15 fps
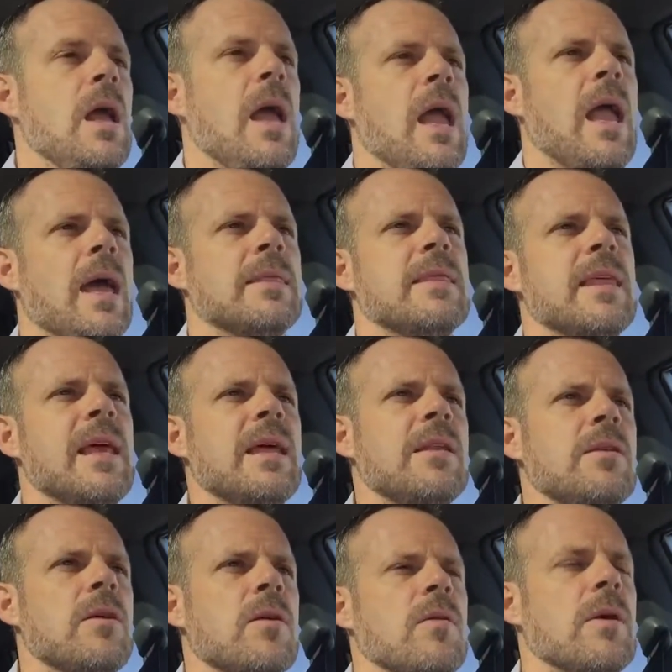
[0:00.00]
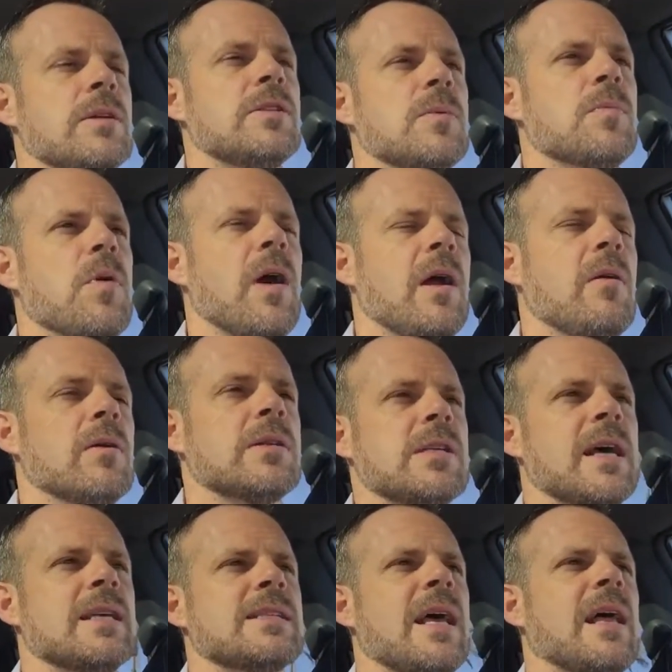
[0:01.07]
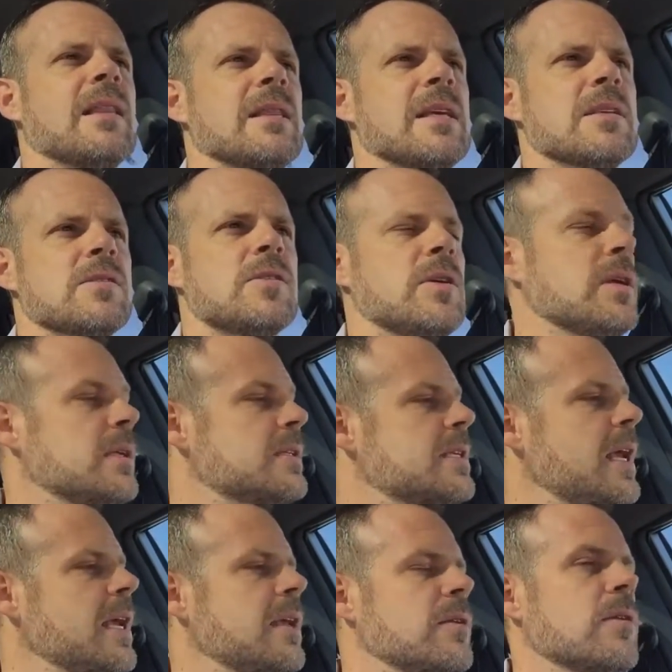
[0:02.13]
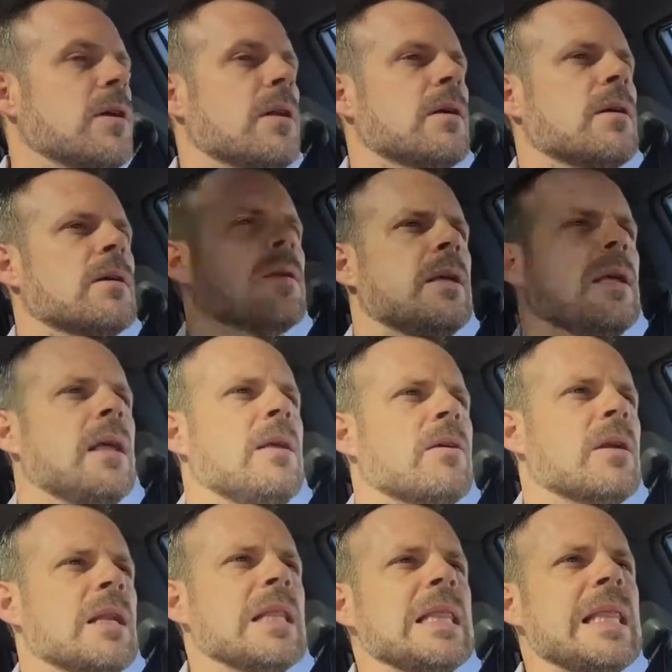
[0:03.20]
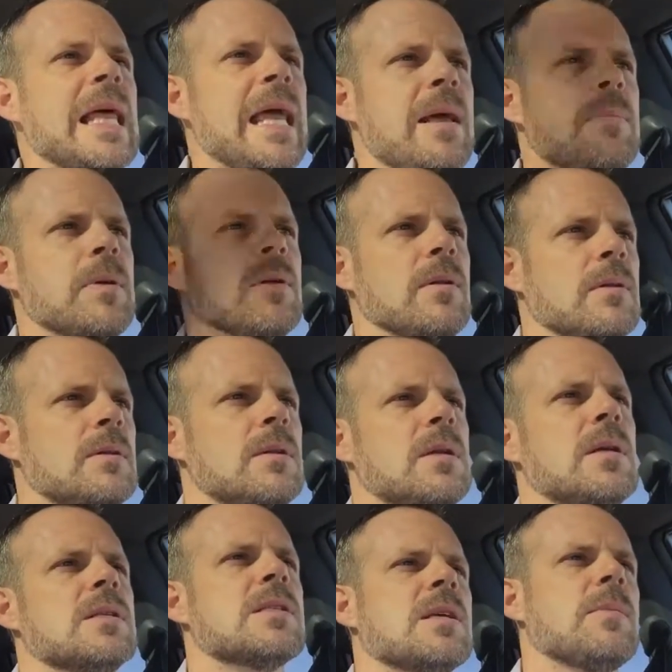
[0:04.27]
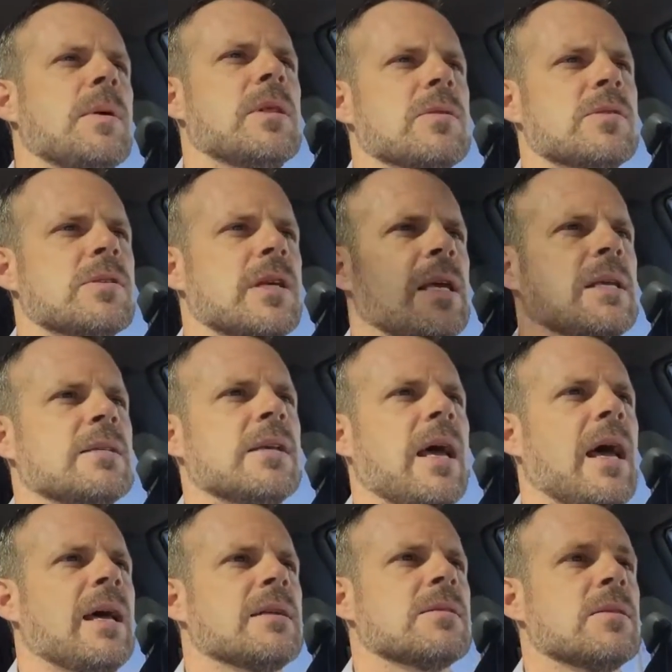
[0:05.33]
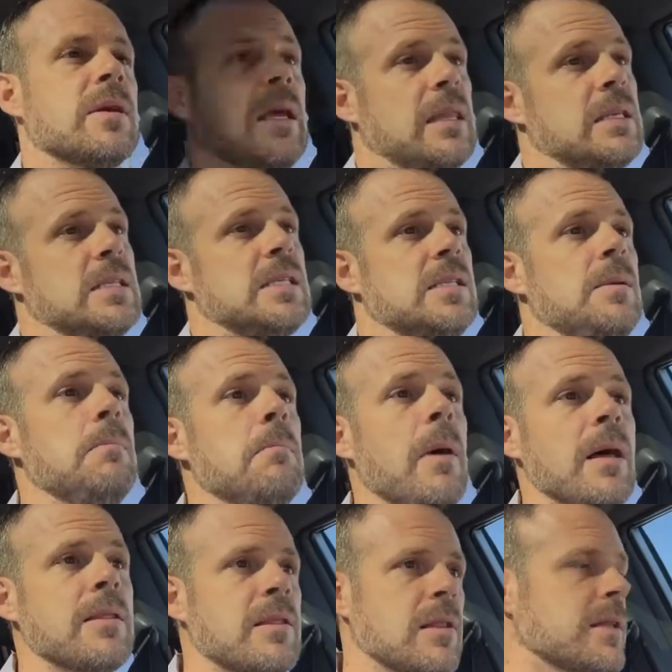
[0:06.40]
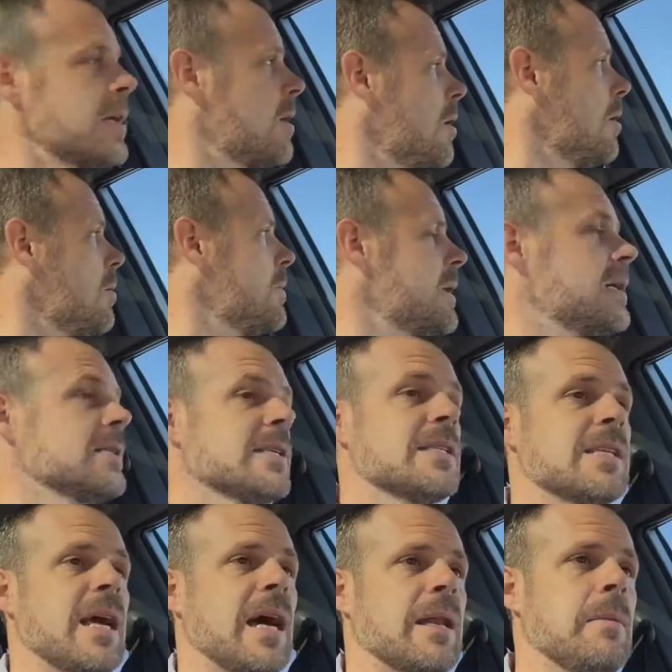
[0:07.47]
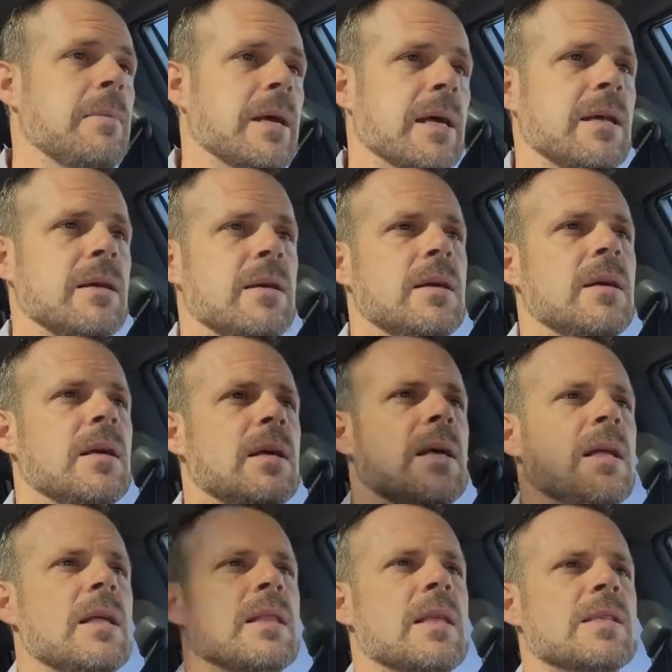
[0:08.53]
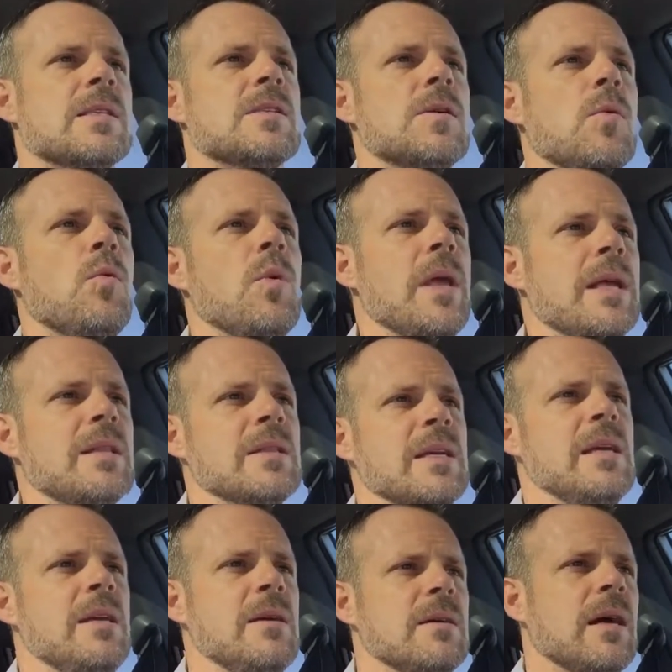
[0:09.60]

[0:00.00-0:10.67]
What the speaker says: And then you're going to prioritize that list. So you're going to take and you're going to label some of those things as, okay, this is a monthly goal because it's kind of big. This is a weekly